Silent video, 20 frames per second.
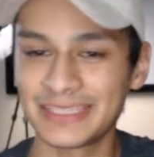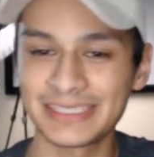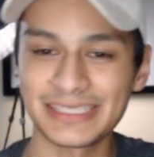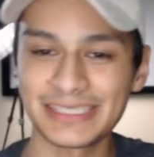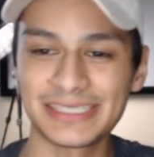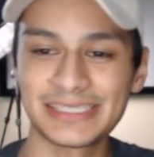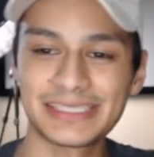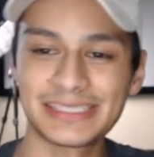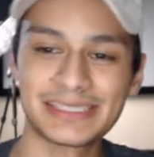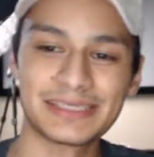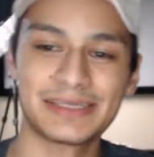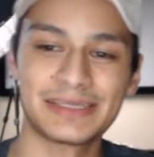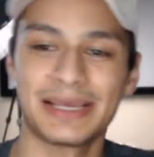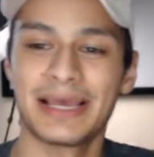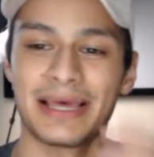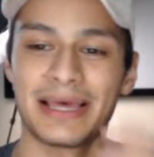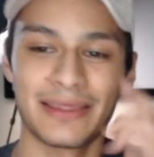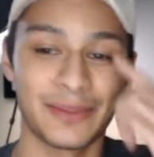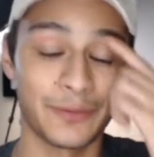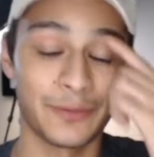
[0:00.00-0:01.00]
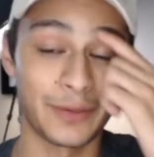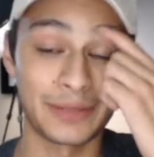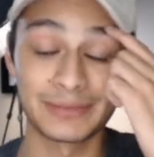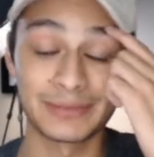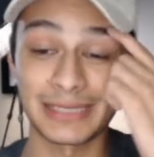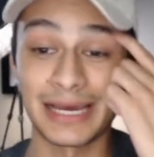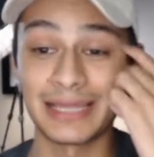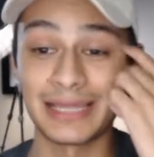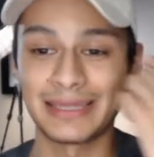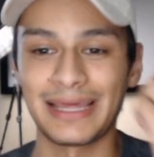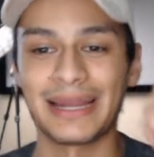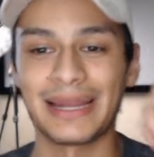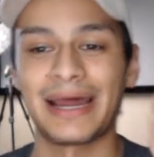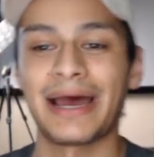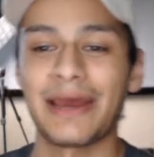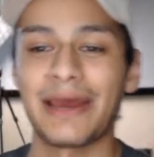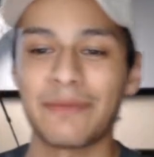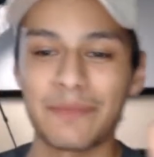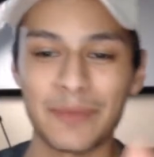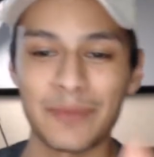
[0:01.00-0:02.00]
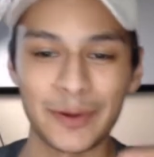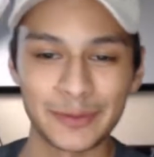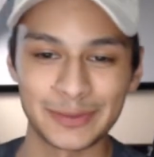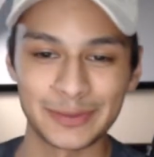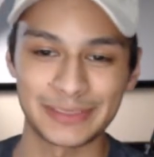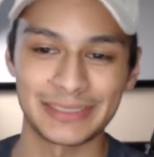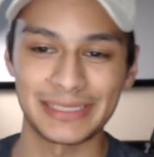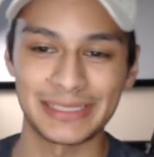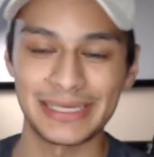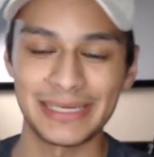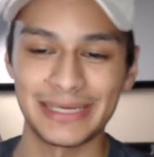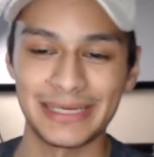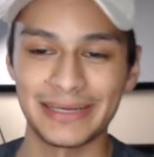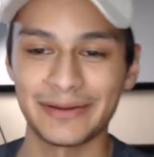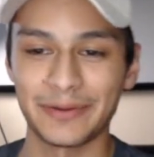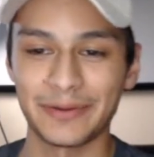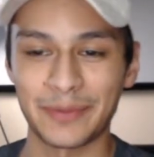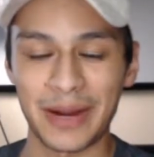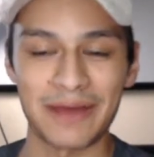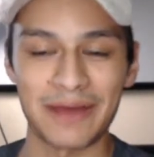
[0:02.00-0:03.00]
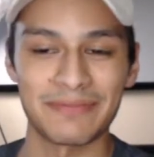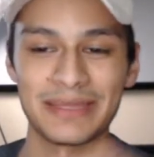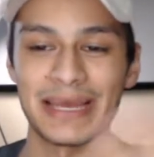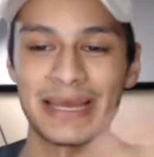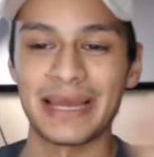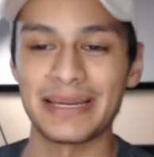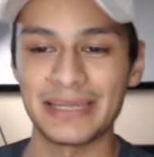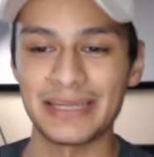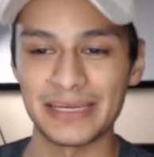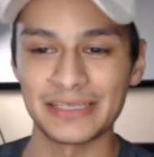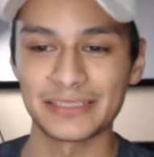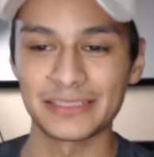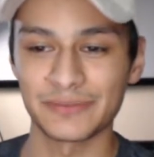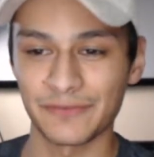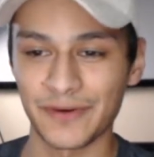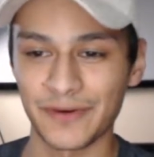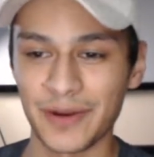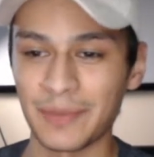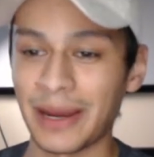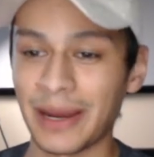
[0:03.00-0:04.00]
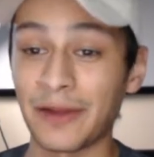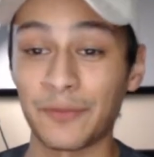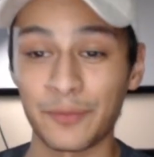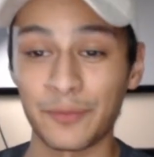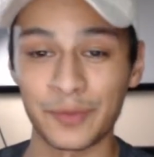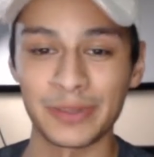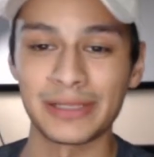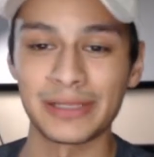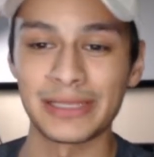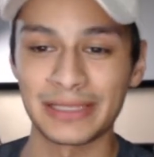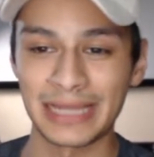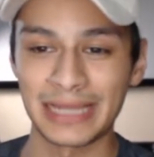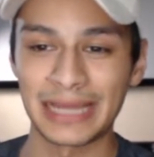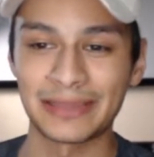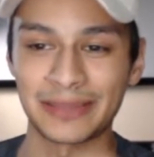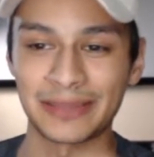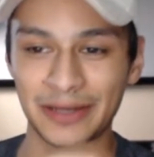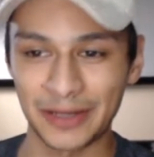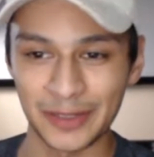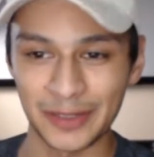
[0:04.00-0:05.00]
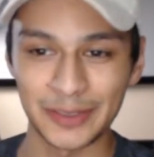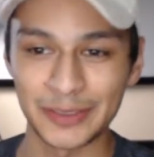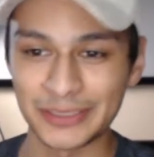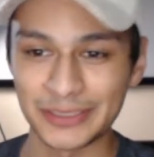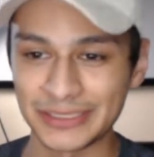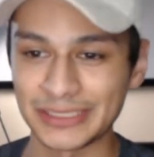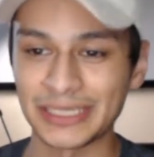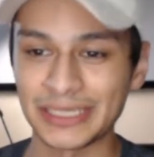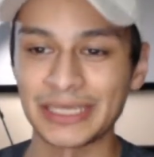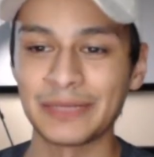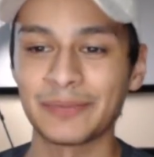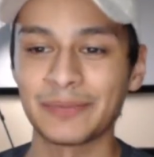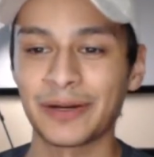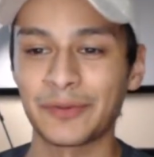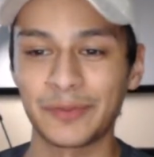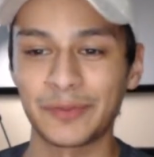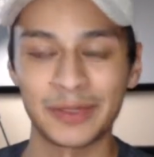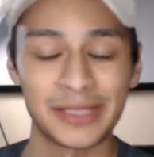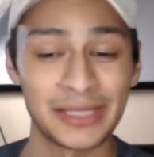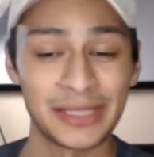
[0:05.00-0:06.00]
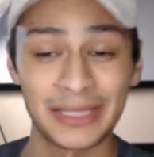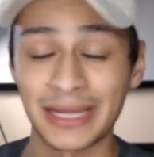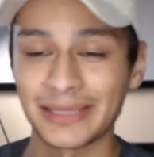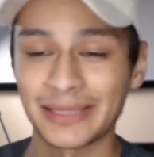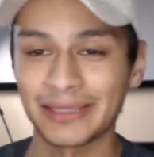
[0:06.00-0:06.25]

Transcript: is the website that I mostly grab the ideas from. I really like the color scheme. I really like the